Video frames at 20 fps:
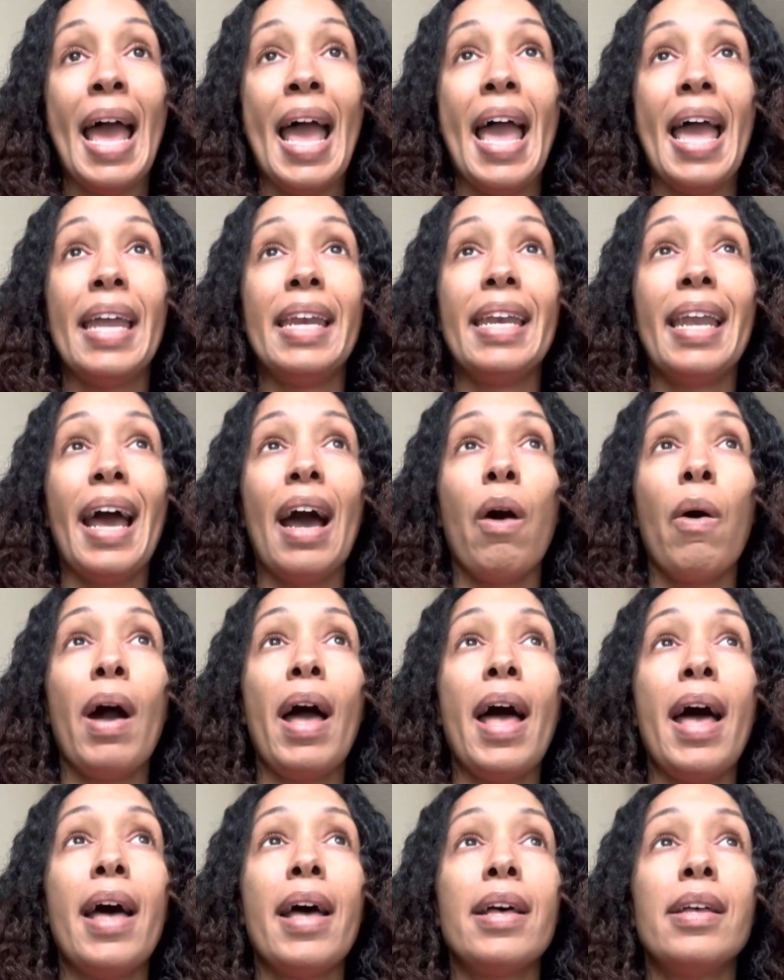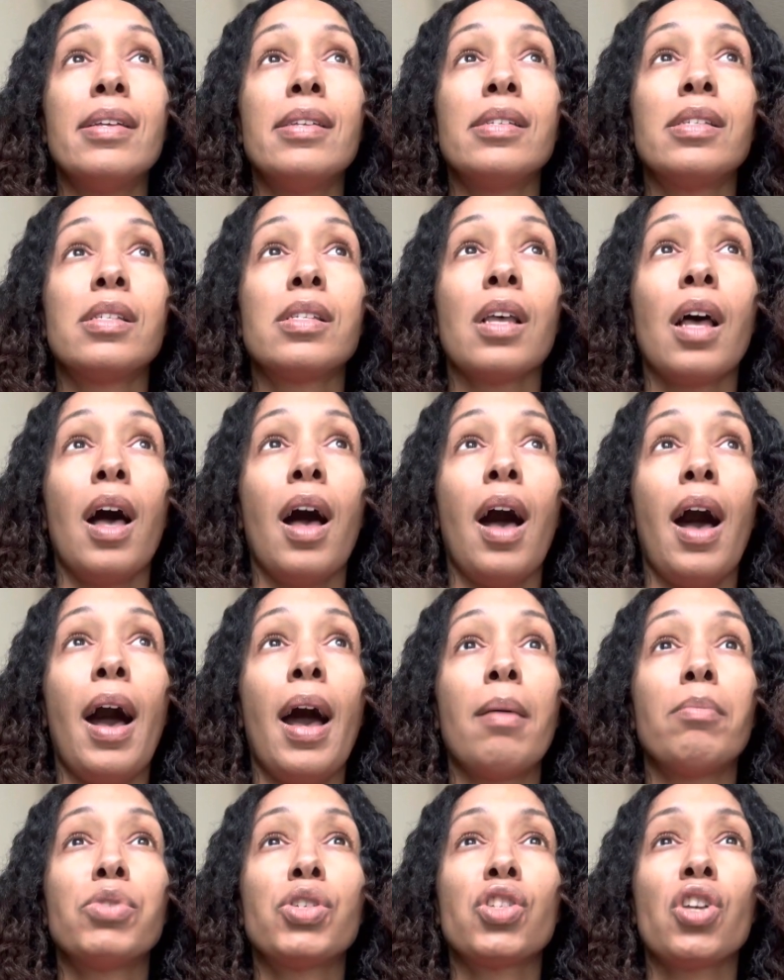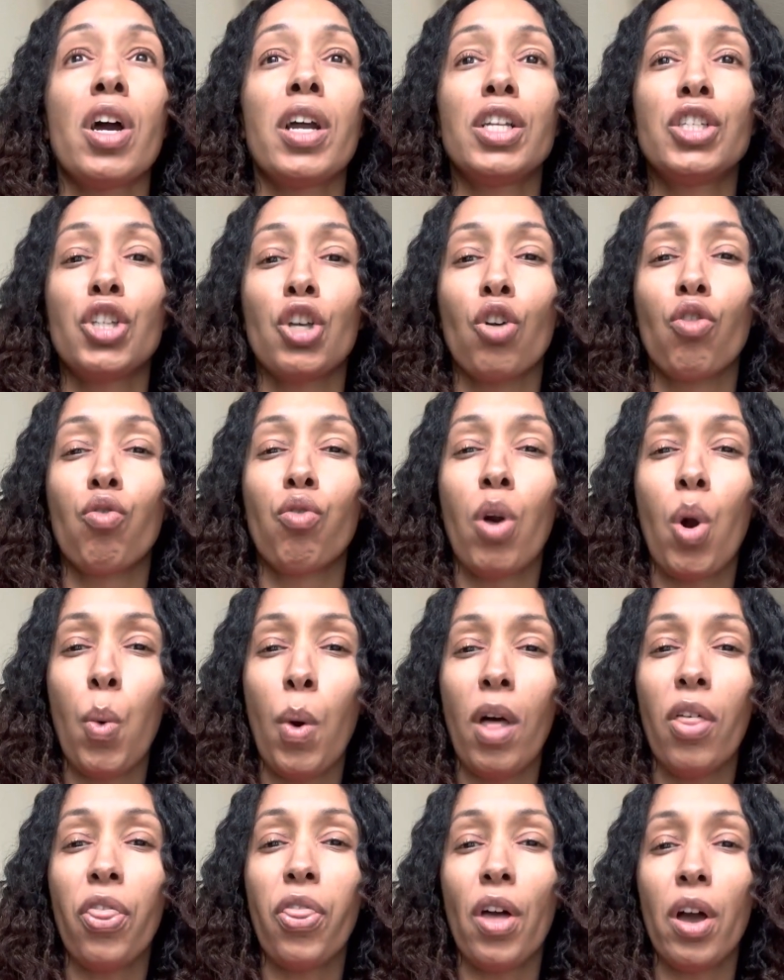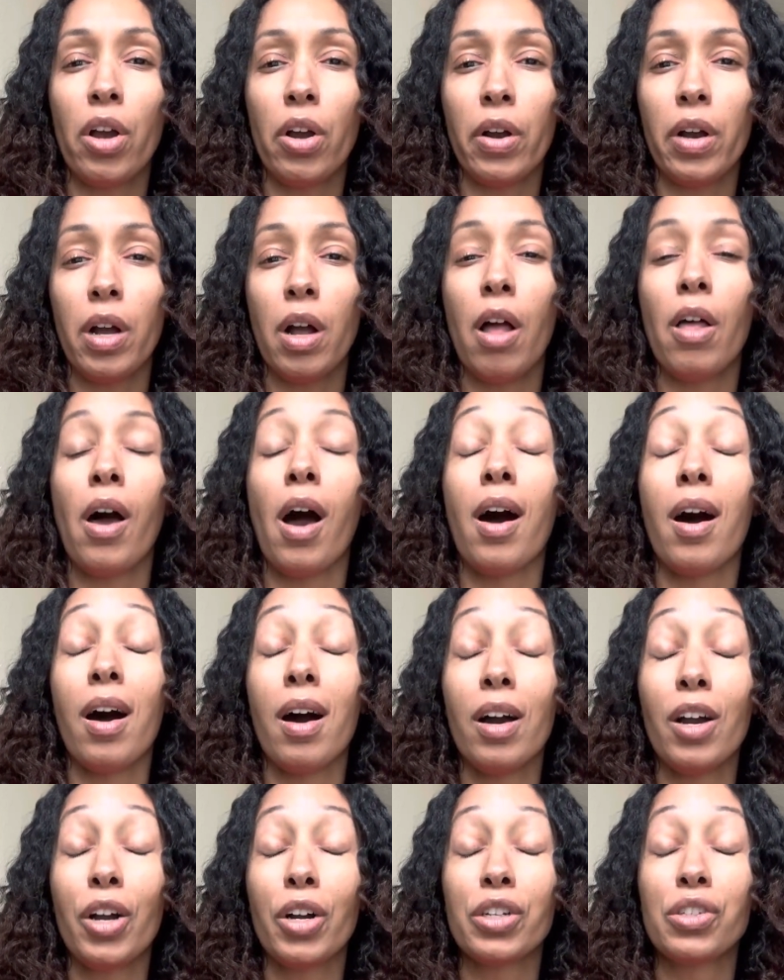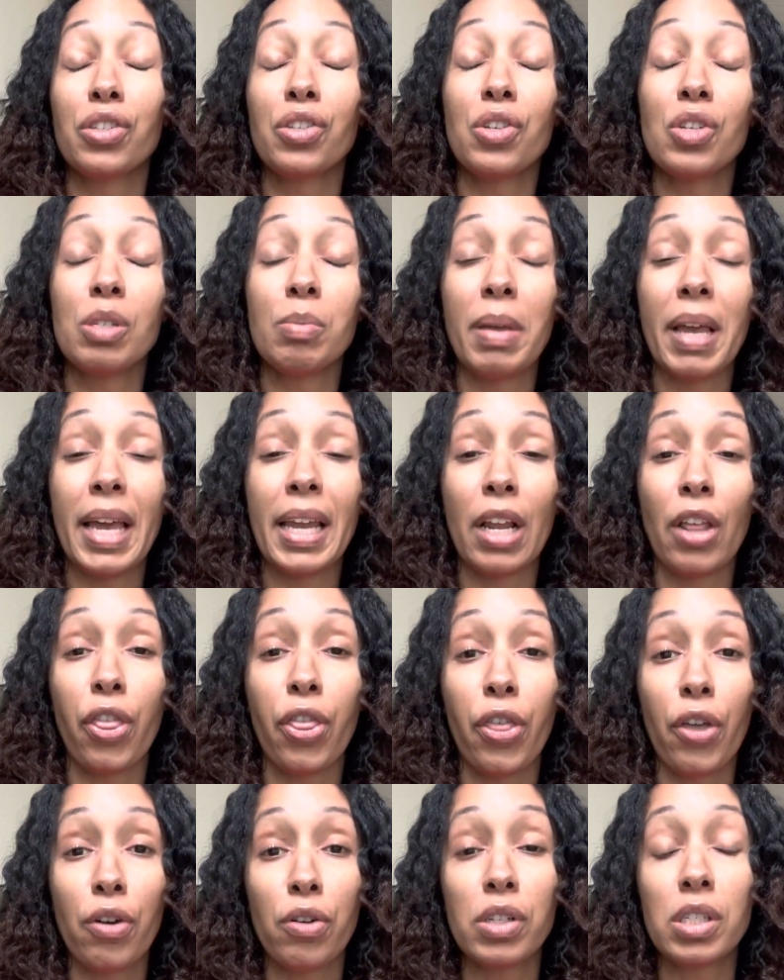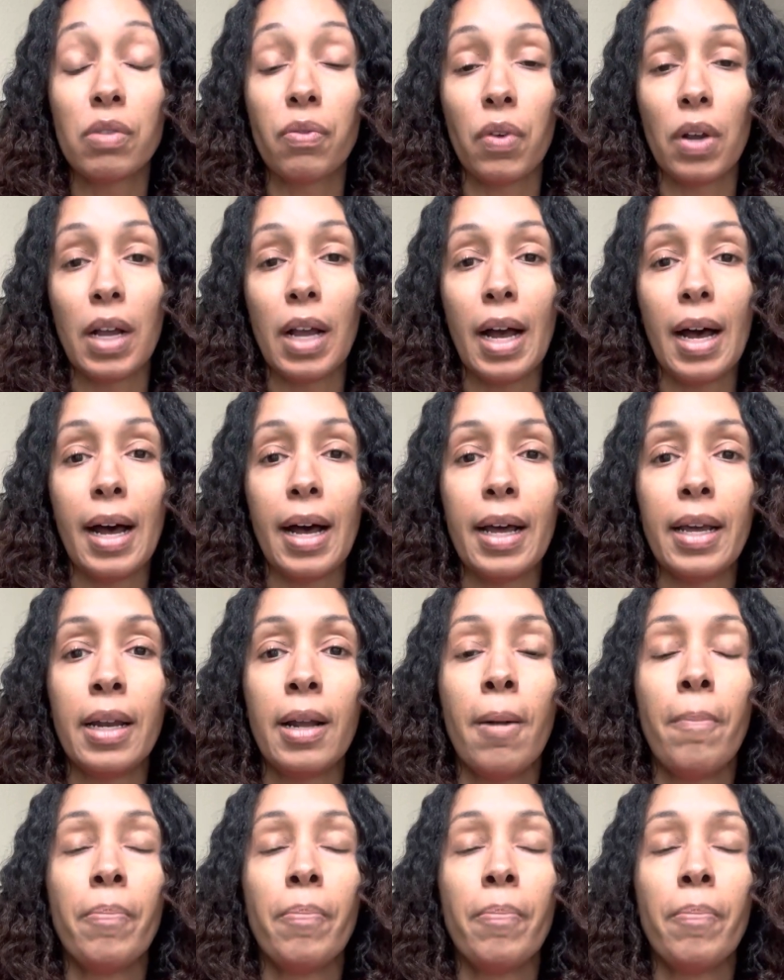And now as I'm starting to grow a hunger, a hunger, excuse me, and a thirst for God.